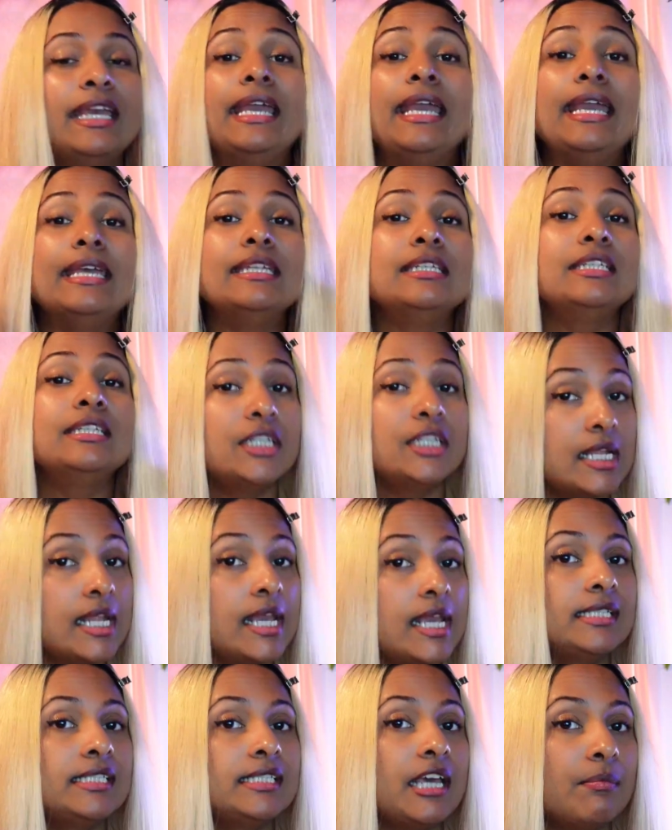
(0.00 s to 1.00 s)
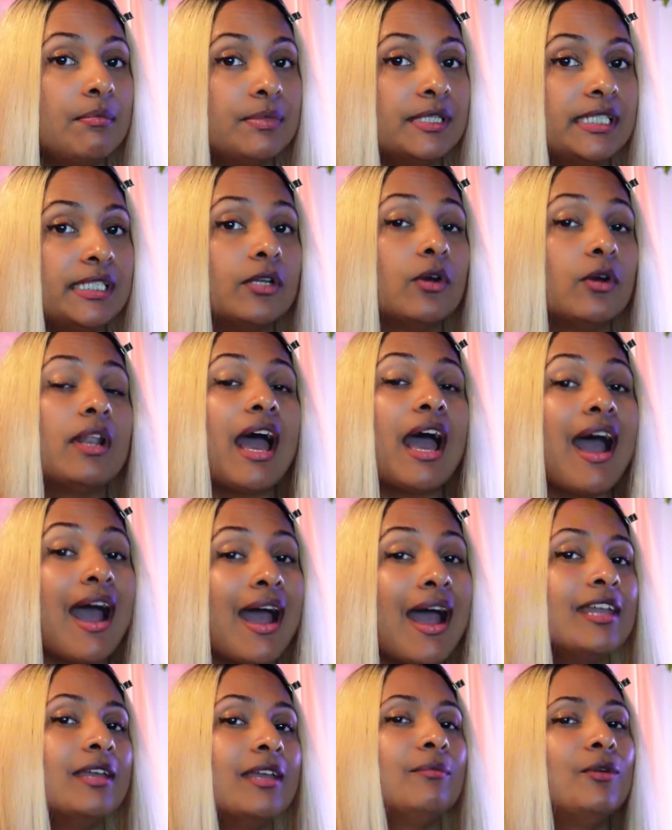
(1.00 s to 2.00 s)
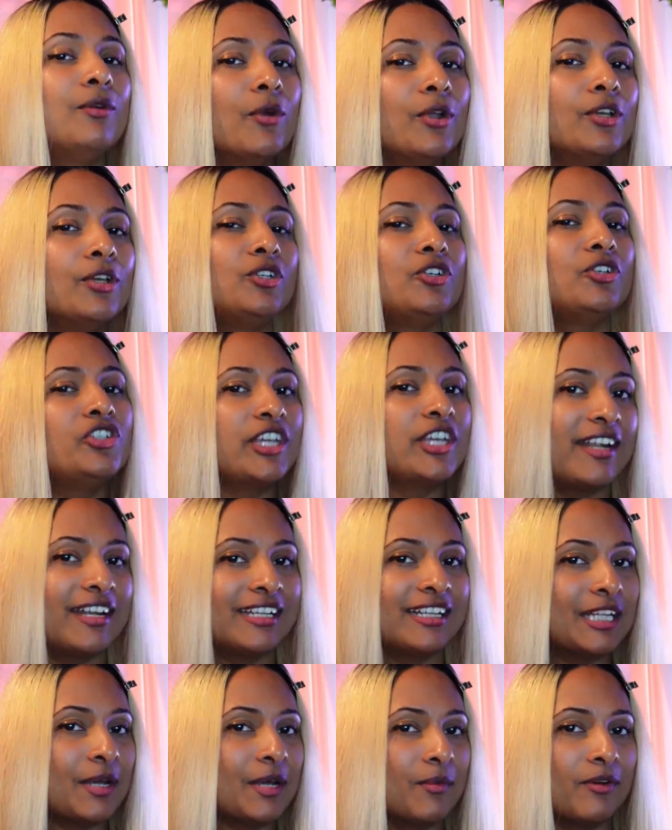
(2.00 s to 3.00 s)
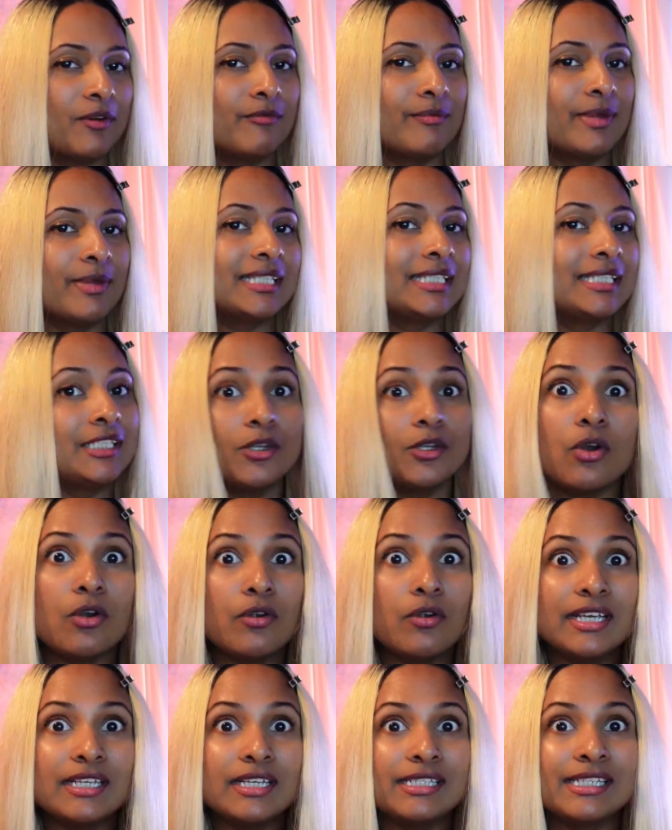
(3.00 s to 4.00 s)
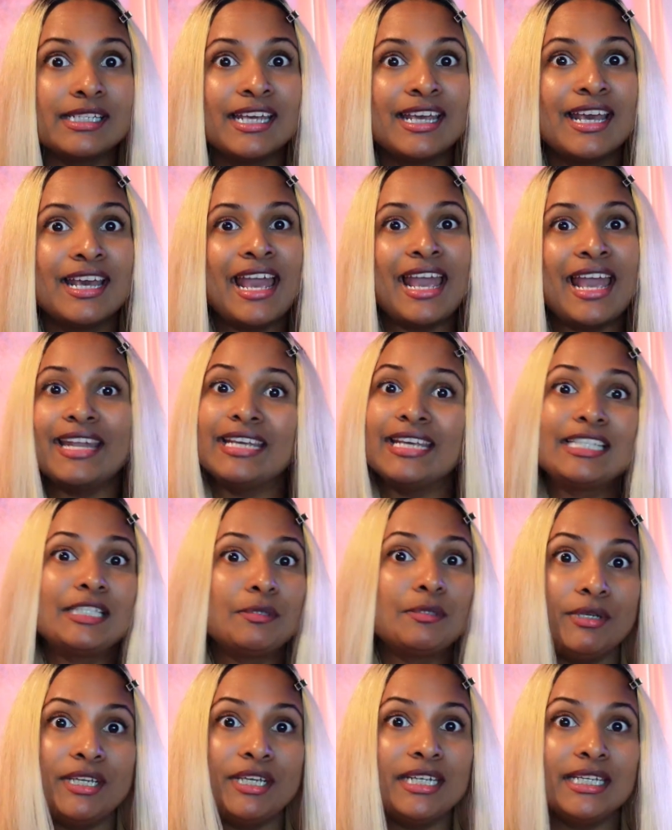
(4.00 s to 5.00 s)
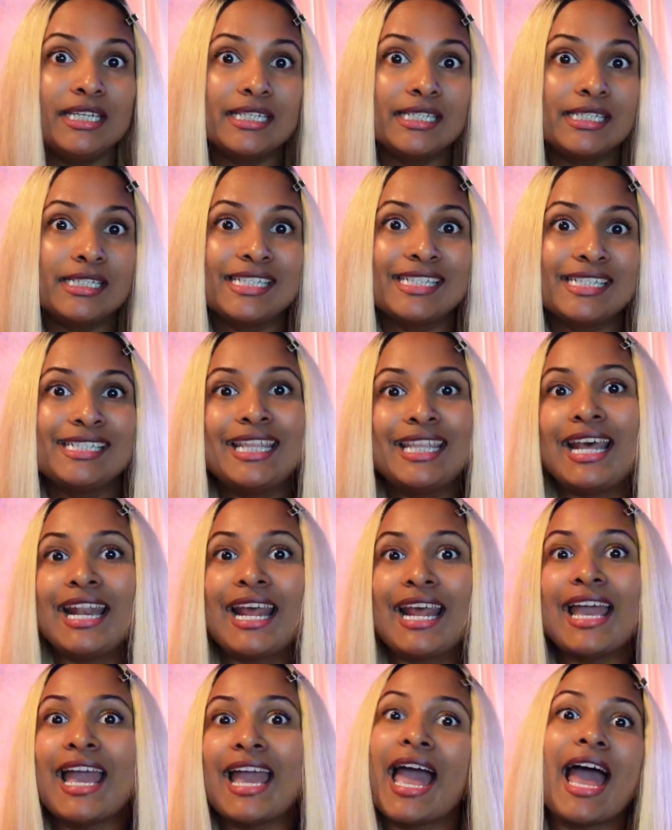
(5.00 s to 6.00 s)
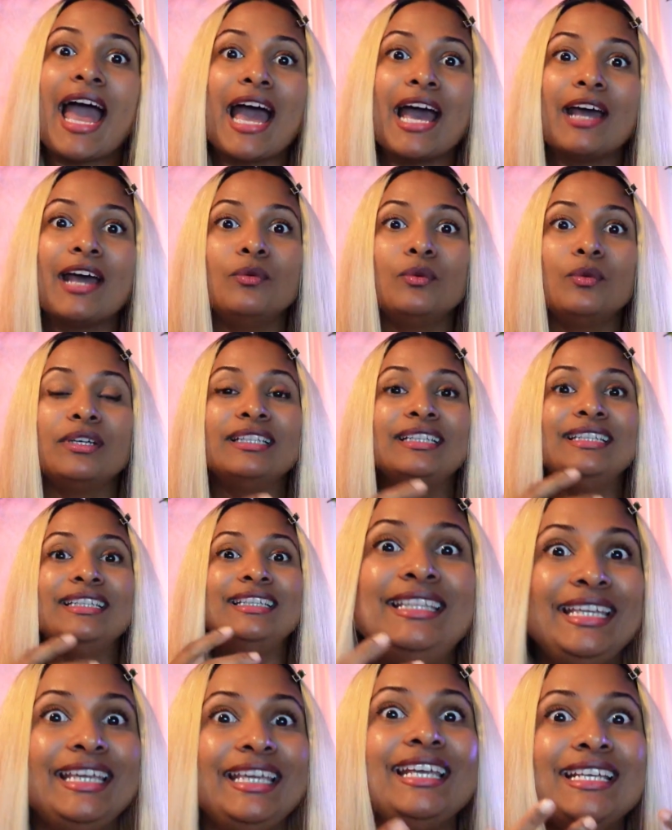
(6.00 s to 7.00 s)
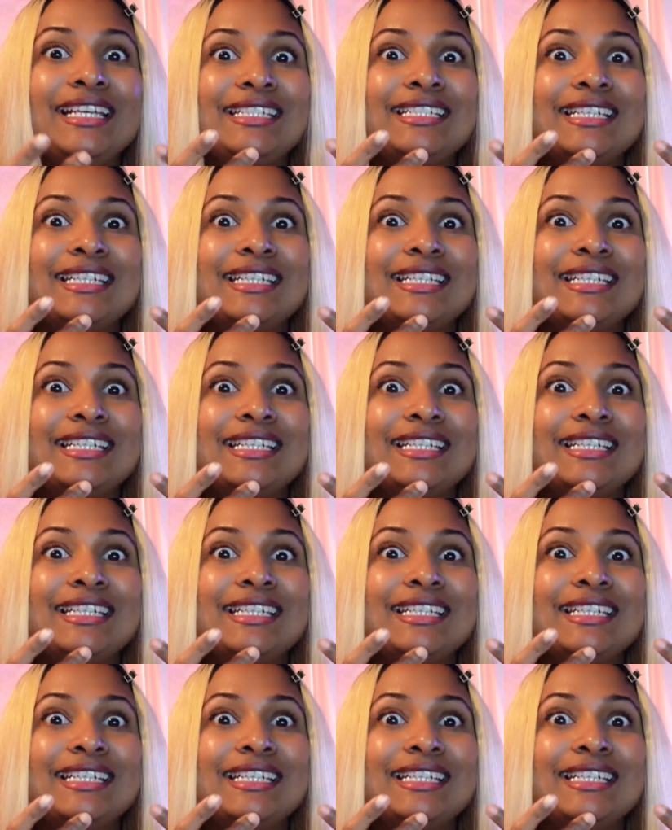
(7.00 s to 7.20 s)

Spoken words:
In today's episode, I am going to share some of my stories and experiences that I had with these